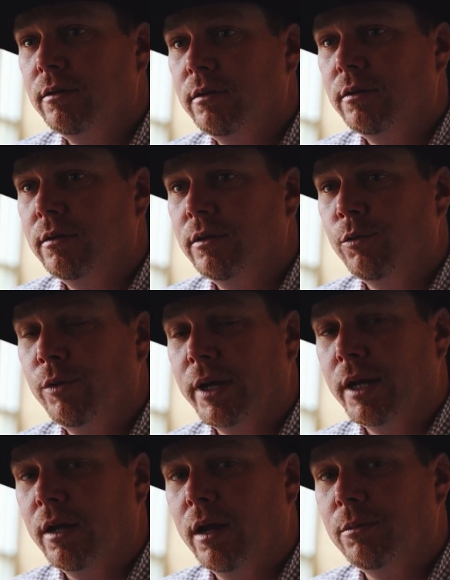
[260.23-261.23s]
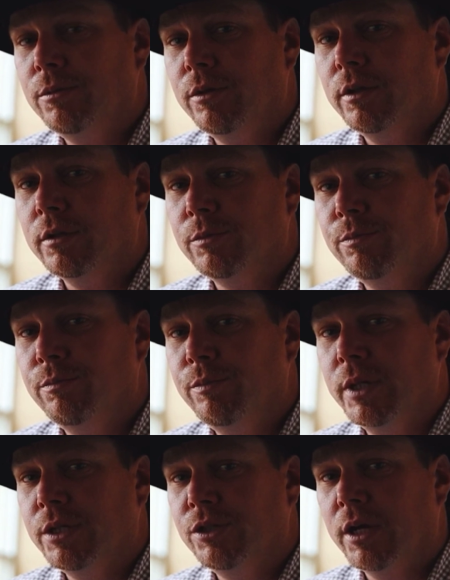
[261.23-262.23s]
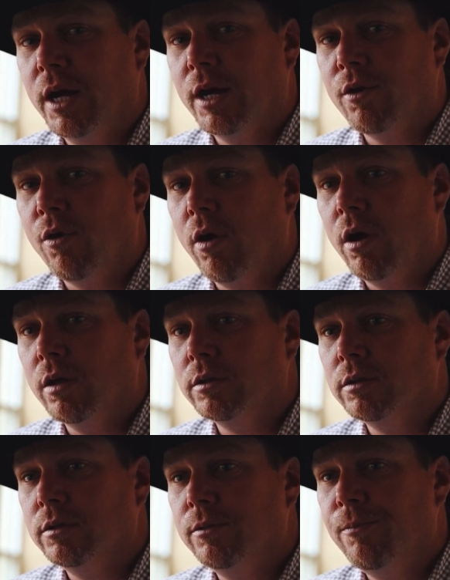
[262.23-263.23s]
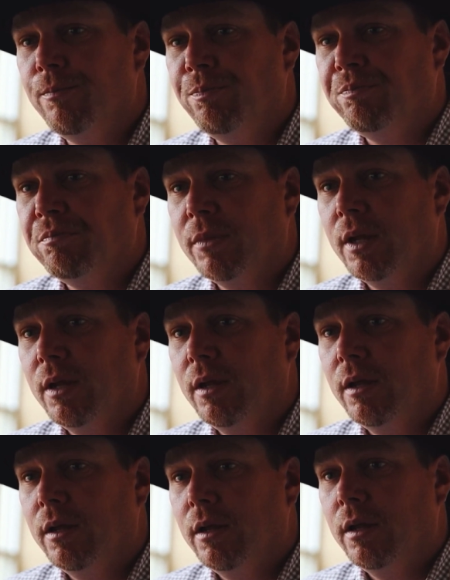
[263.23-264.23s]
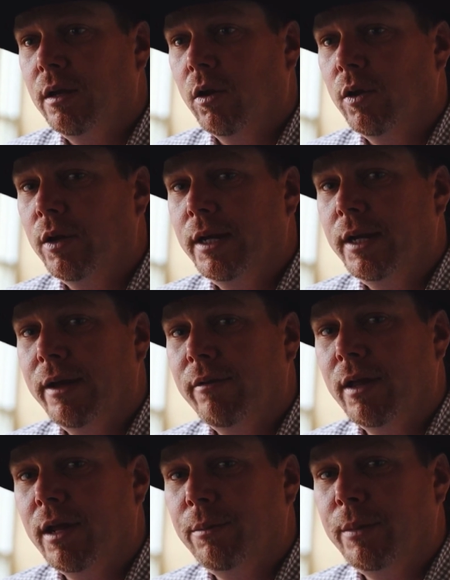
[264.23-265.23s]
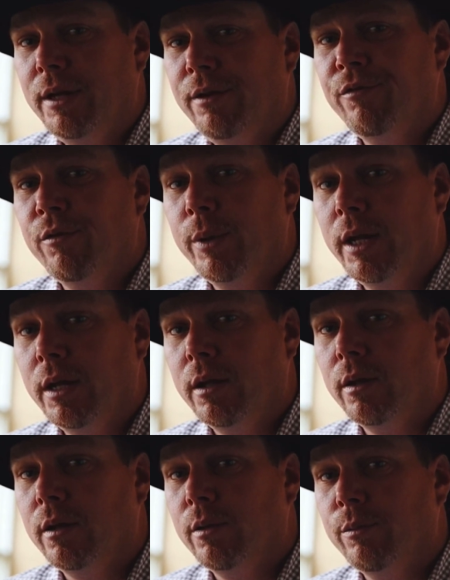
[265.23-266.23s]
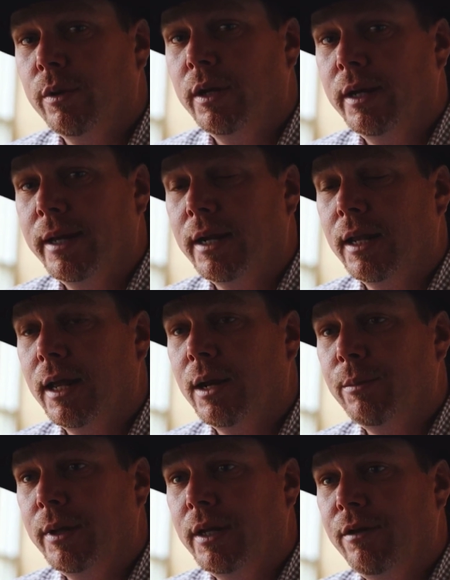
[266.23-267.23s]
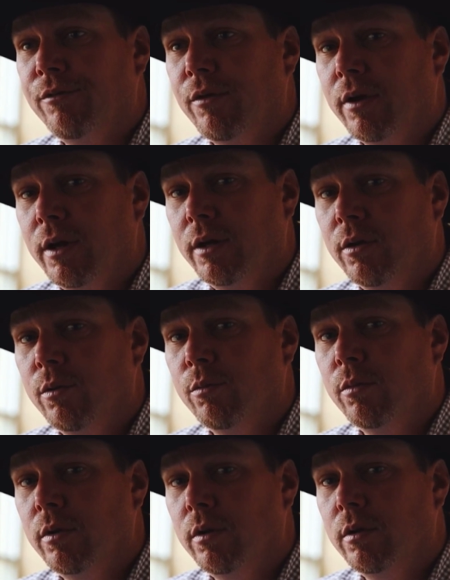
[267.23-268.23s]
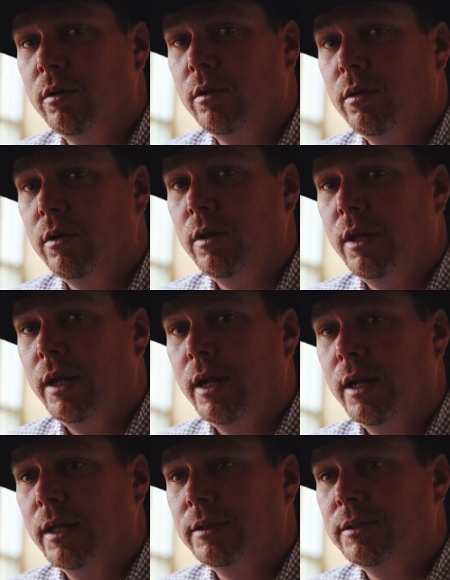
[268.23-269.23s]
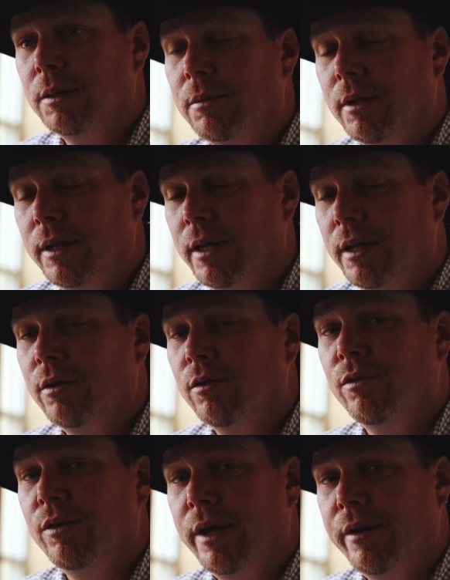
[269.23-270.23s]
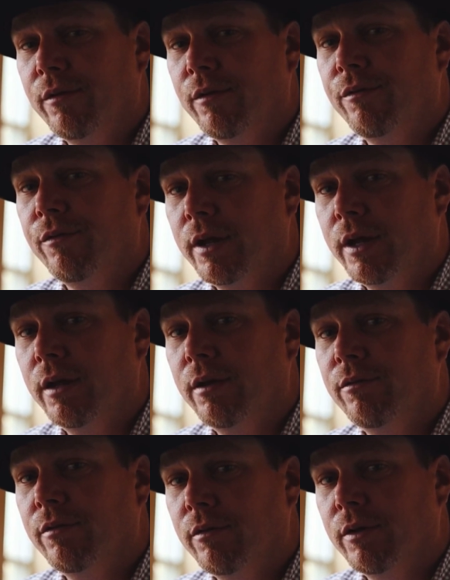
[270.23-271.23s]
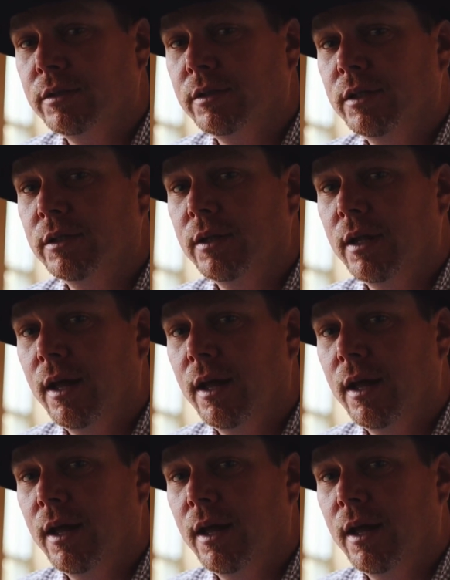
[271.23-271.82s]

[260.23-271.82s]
the rigging up to this big giant cross, not only did it have a lot of meaning for me, but it had a lot of meaning for him. And that's something that he'll never forget for the rest of his life.